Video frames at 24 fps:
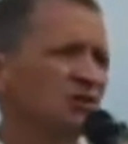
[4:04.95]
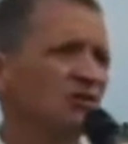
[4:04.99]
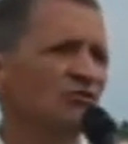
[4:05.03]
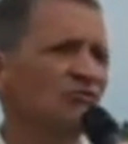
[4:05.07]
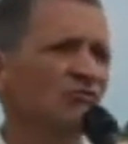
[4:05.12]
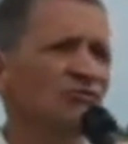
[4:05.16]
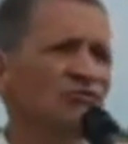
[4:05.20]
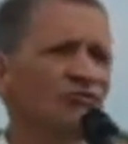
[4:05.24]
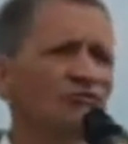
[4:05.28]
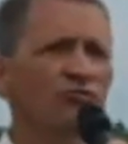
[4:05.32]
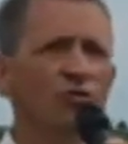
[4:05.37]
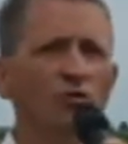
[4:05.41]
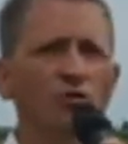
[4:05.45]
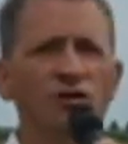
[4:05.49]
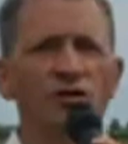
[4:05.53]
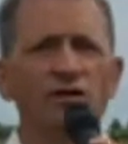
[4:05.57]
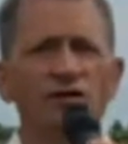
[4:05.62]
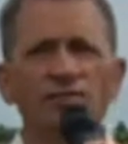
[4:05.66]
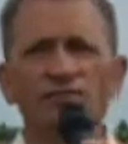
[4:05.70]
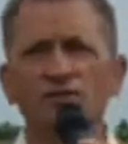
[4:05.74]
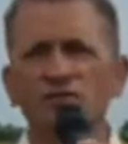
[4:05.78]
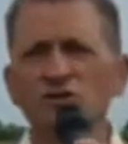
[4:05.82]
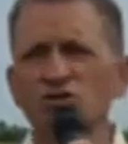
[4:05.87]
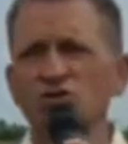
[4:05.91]
of 4
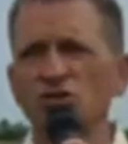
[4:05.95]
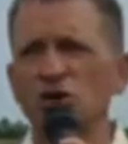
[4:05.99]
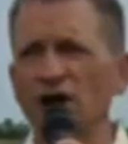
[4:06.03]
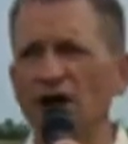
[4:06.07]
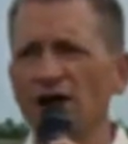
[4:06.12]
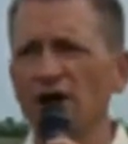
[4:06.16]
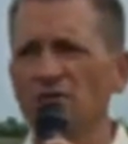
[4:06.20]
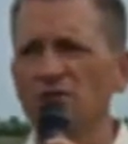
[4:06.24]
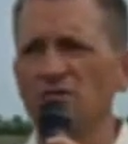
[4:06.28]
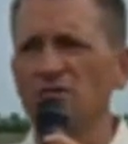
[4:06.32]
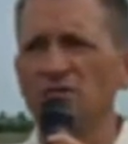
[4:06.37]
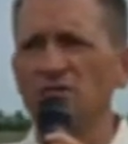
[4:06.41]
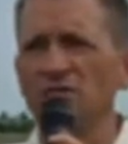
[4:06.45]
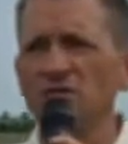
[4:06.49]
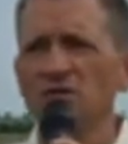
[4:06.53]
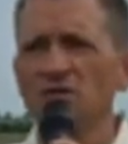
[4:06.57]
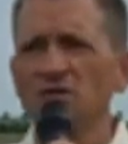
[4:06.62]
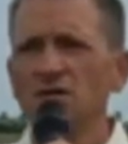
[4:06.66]
different trials,